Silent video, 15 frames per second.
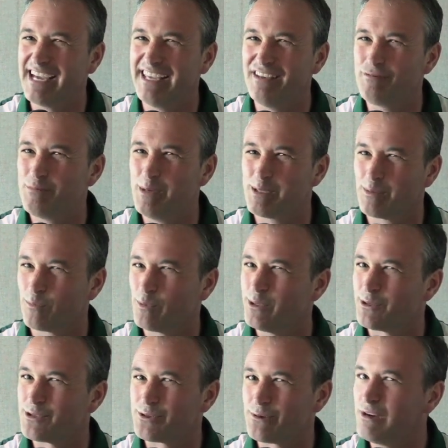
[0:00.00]
gives me some
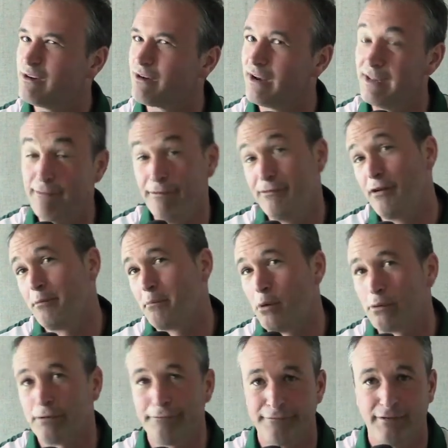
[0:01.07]
real street cred, even if they were
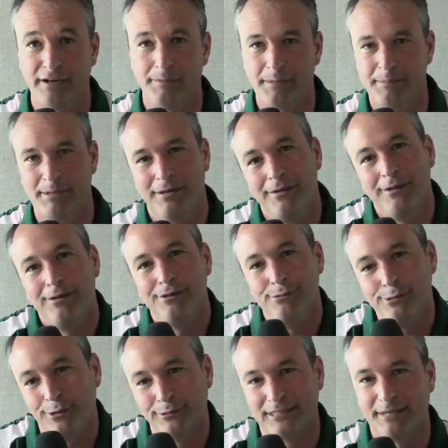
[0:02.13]
poking fun at me. But
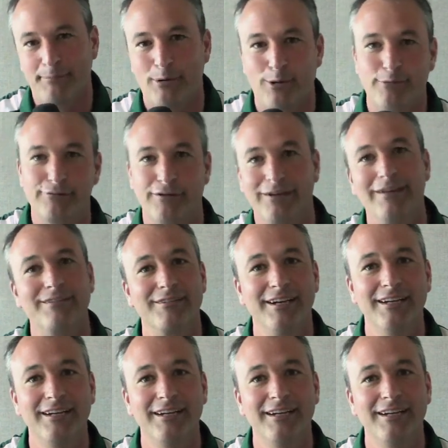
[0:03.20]
who don't they poke fun of,